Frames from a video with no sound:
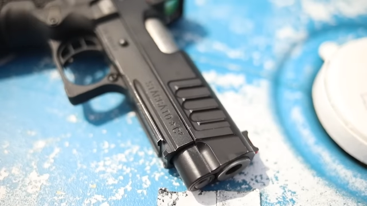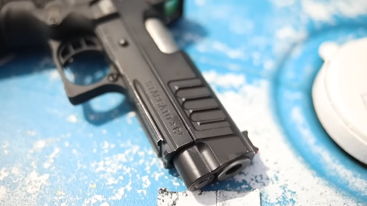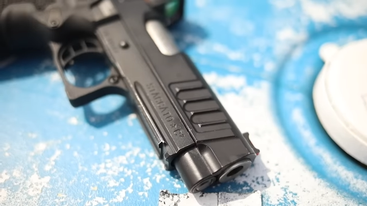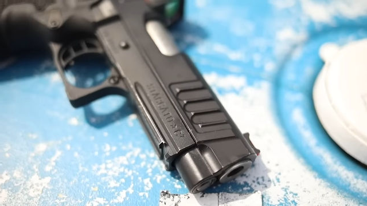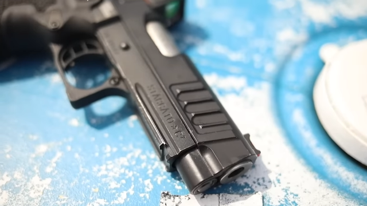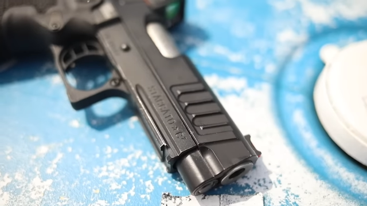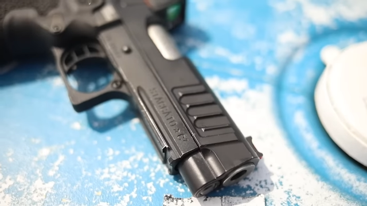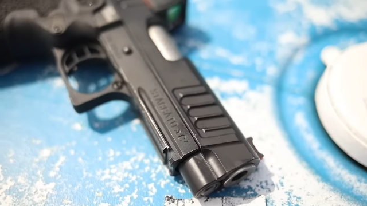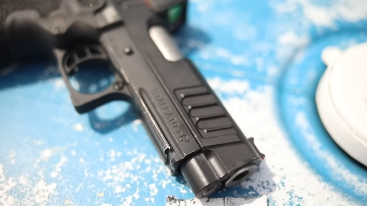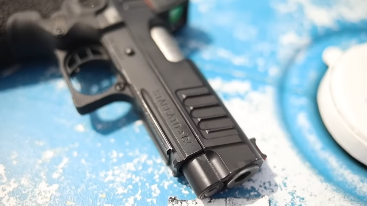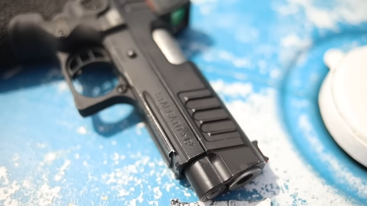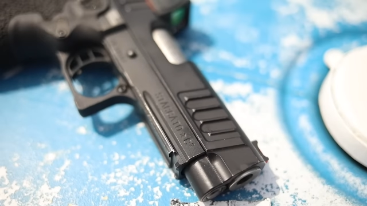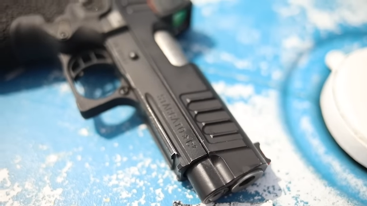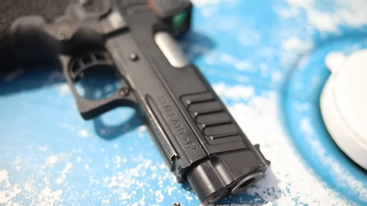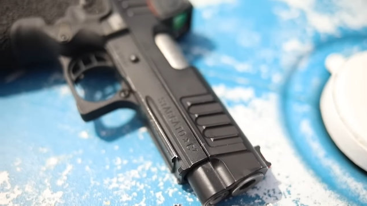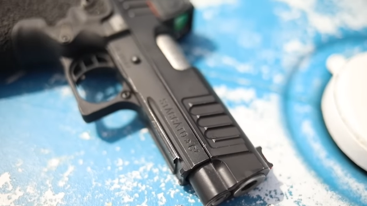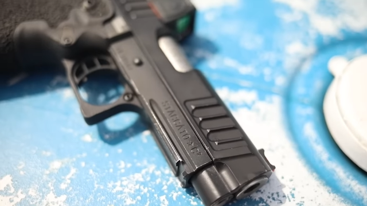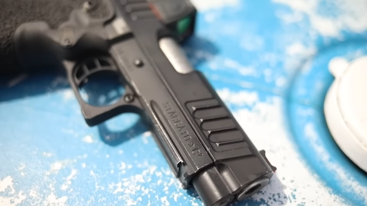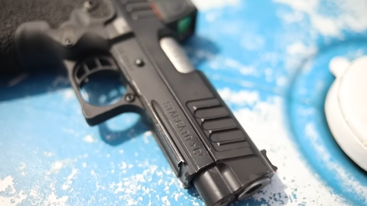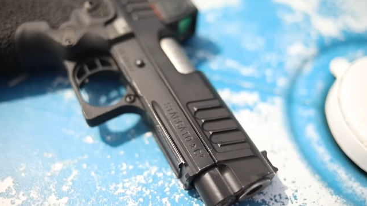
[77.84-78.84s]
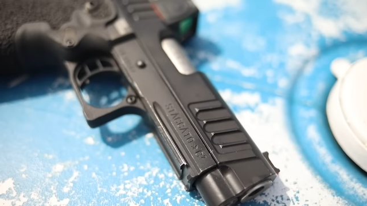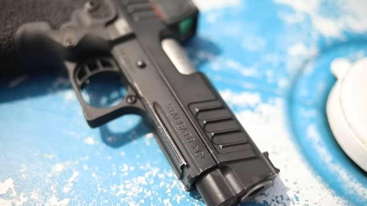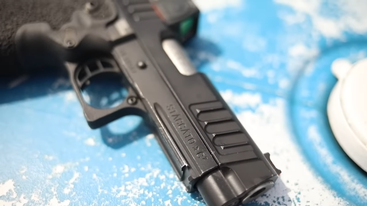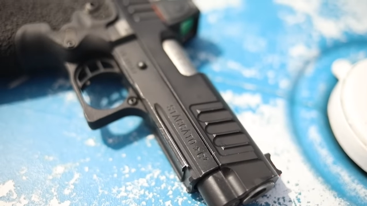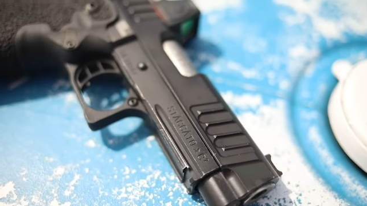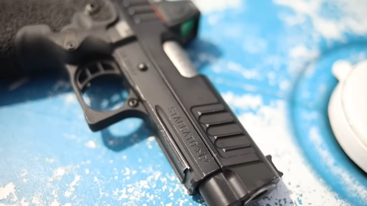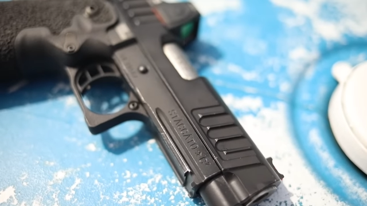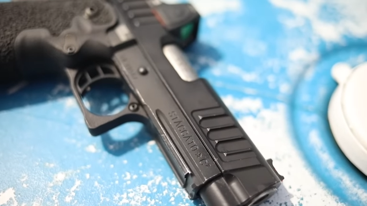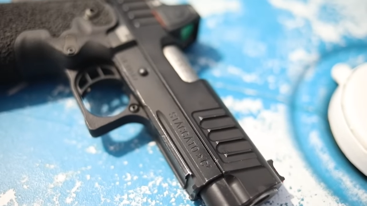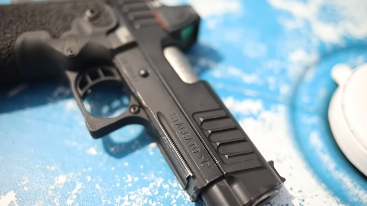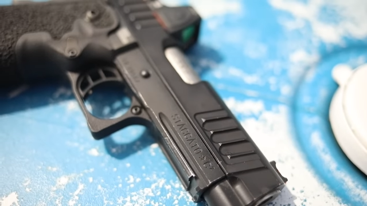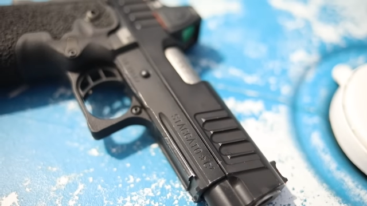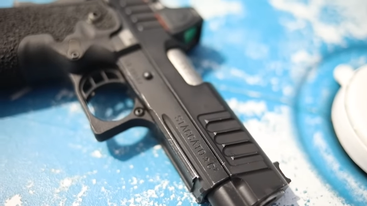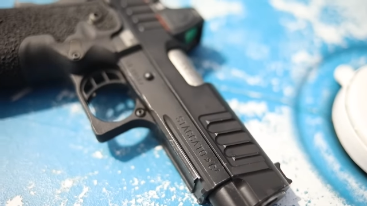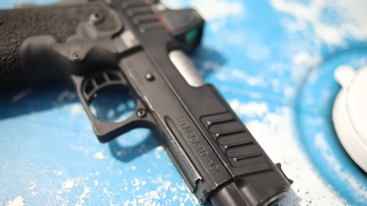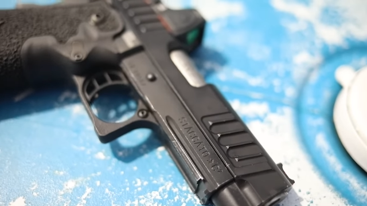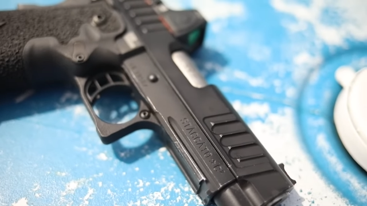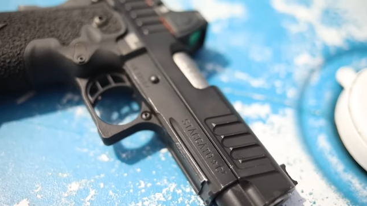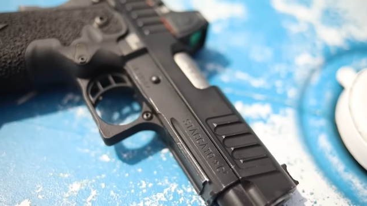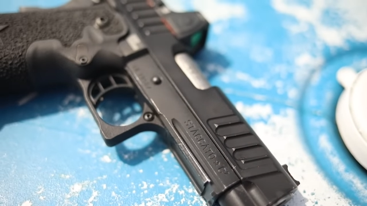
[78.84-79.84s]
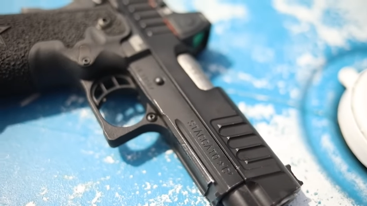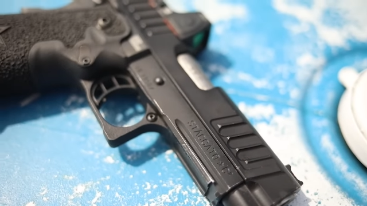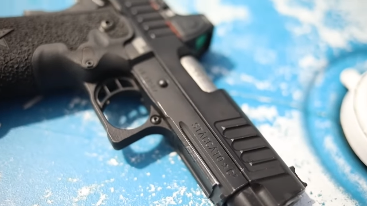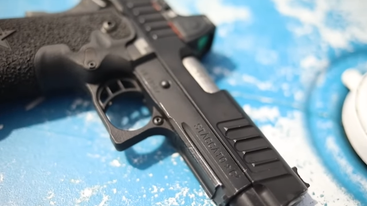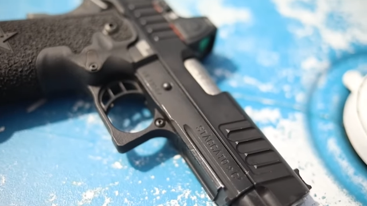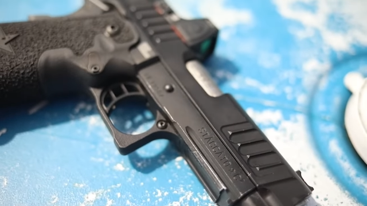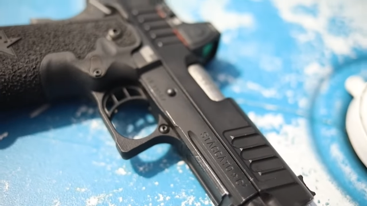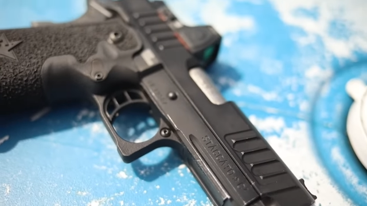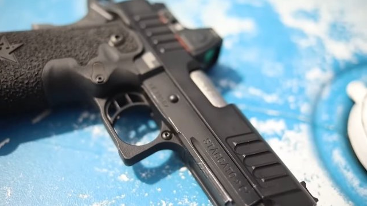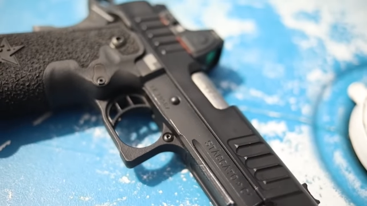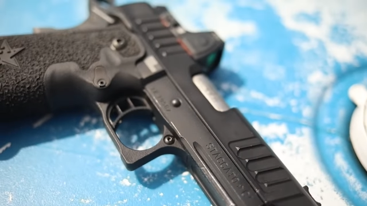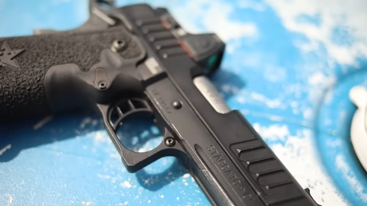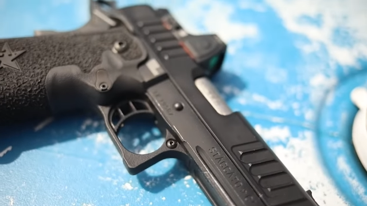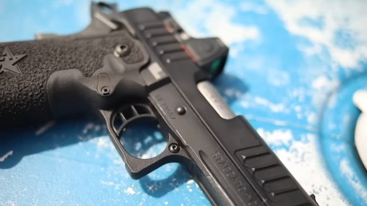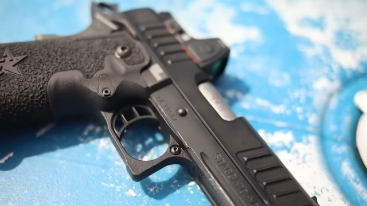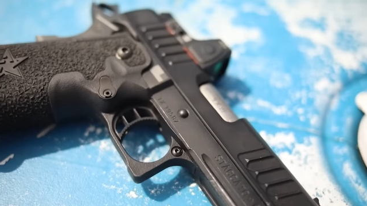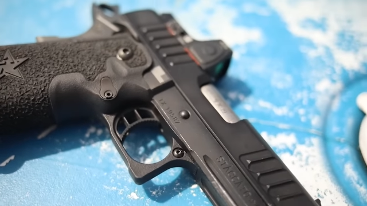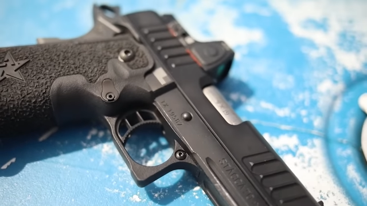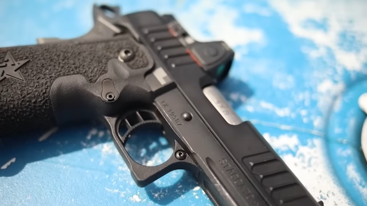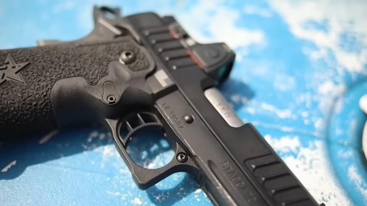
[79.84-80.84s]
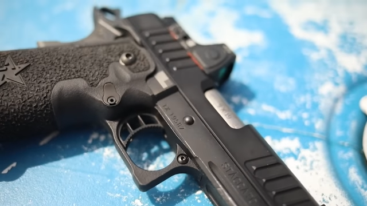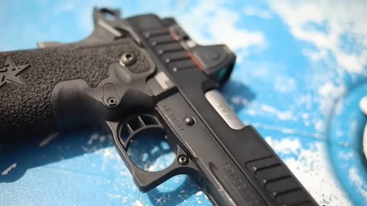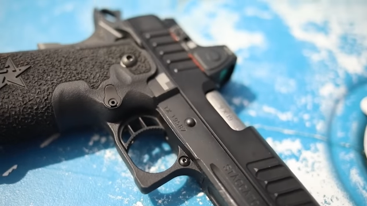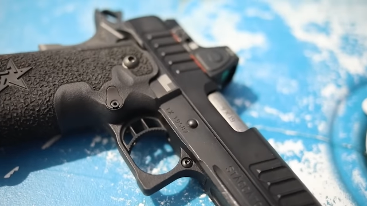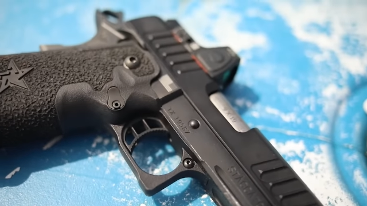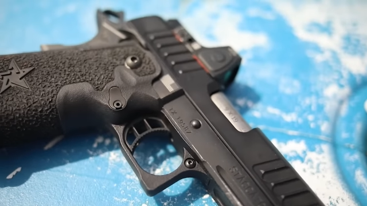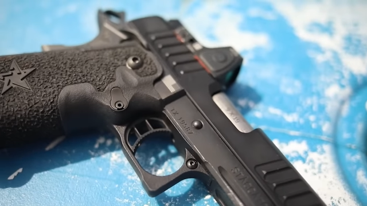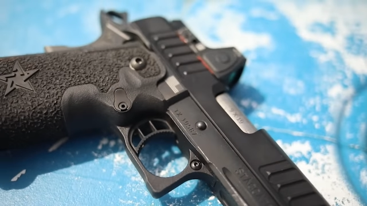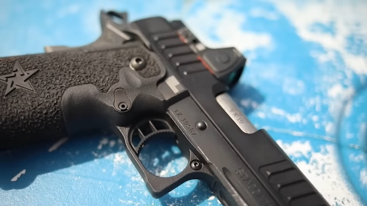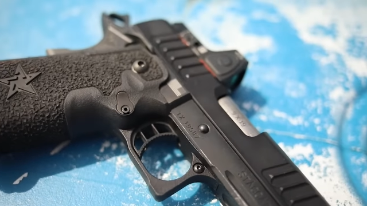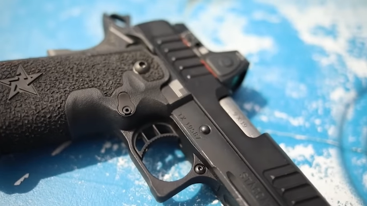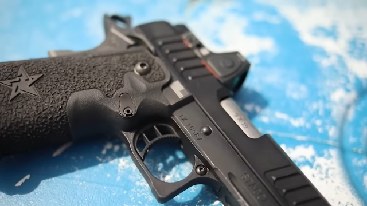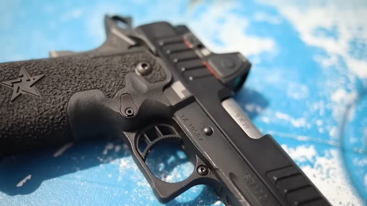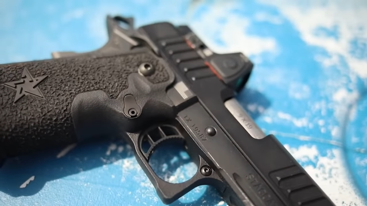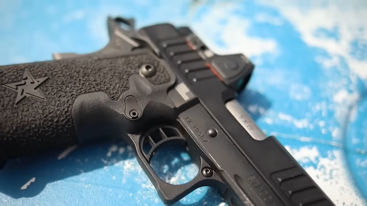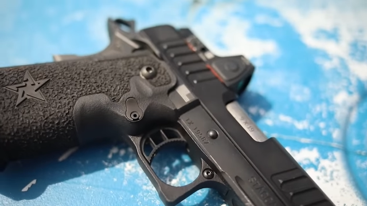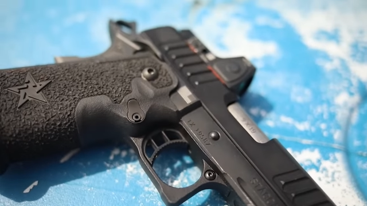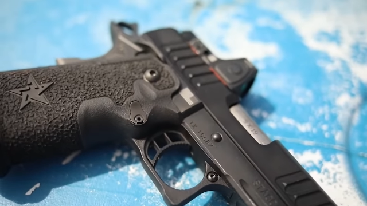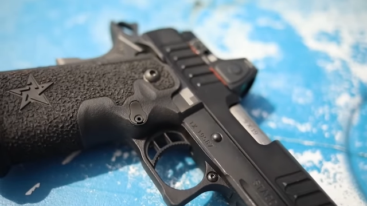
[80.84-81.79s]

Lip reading: No face is visible, so there are no lips to read.